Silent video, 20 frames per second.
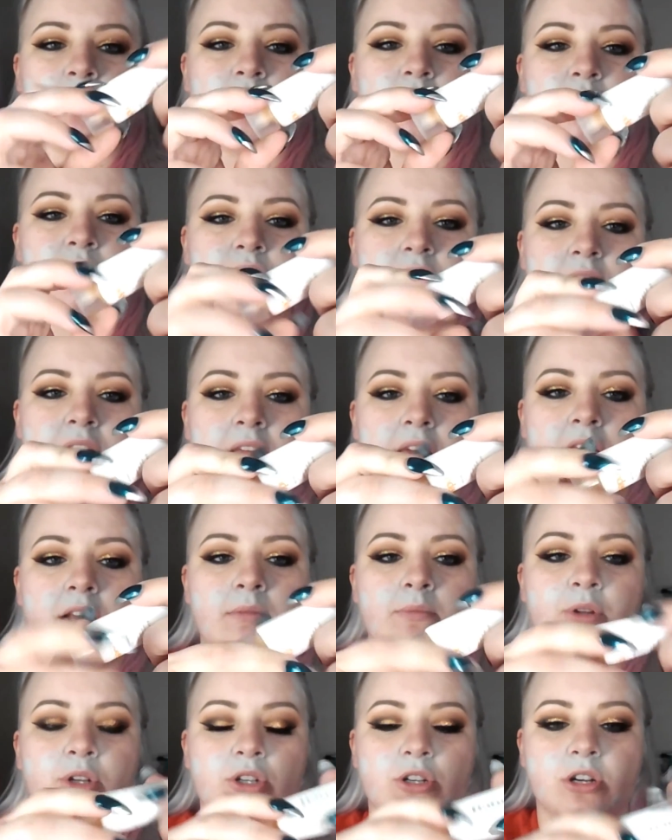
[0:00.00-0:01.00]
to use the Nano
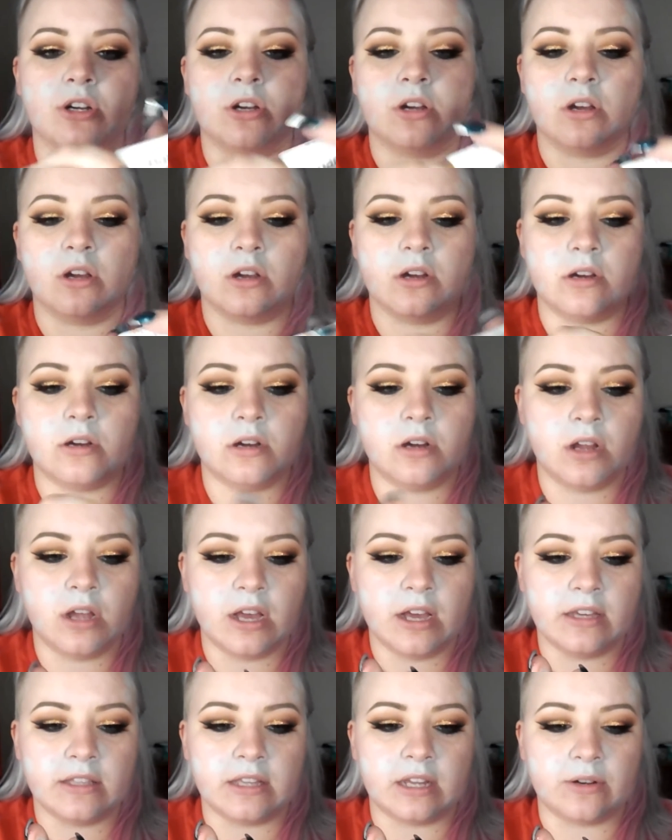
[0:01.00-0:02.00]
Blur
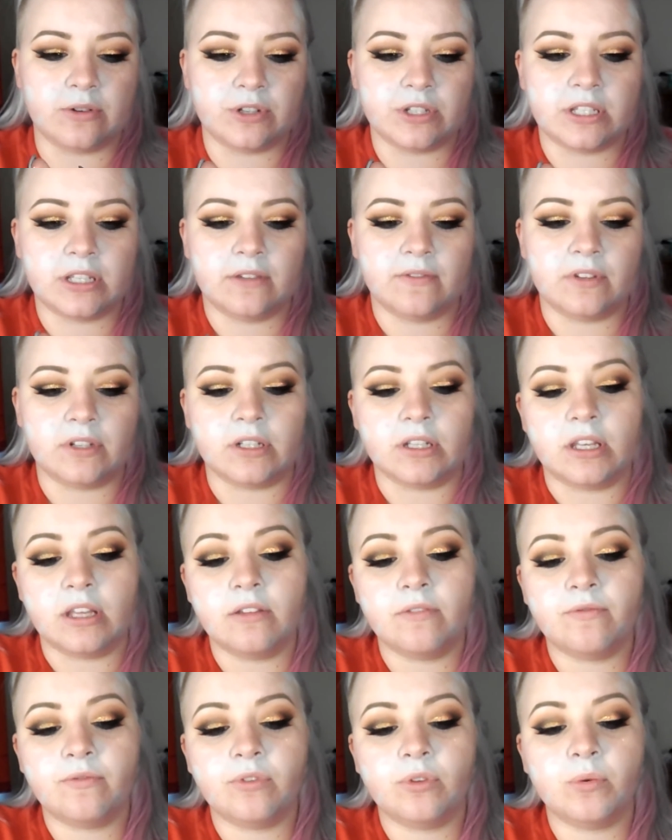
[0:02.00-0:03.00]
that I received in an
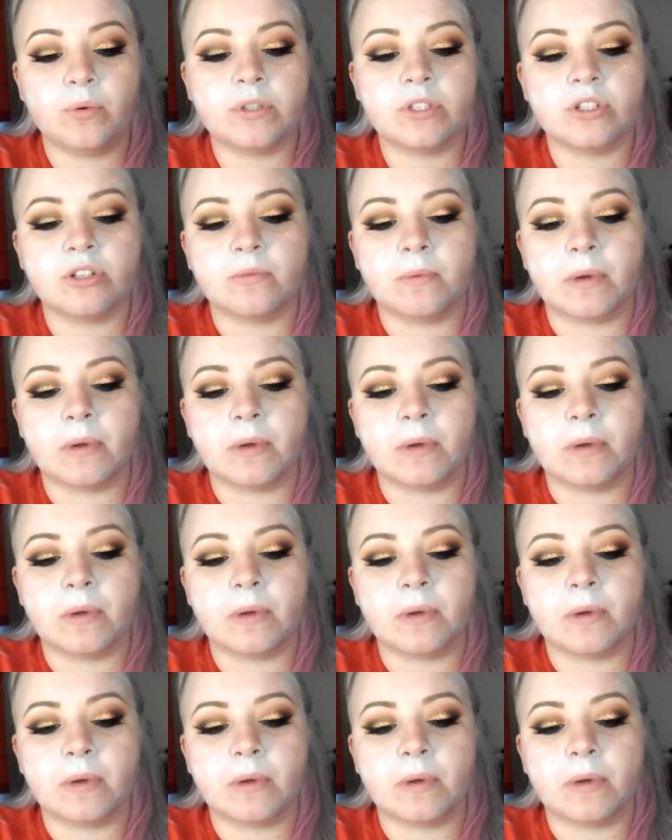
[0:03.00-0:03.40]
influencer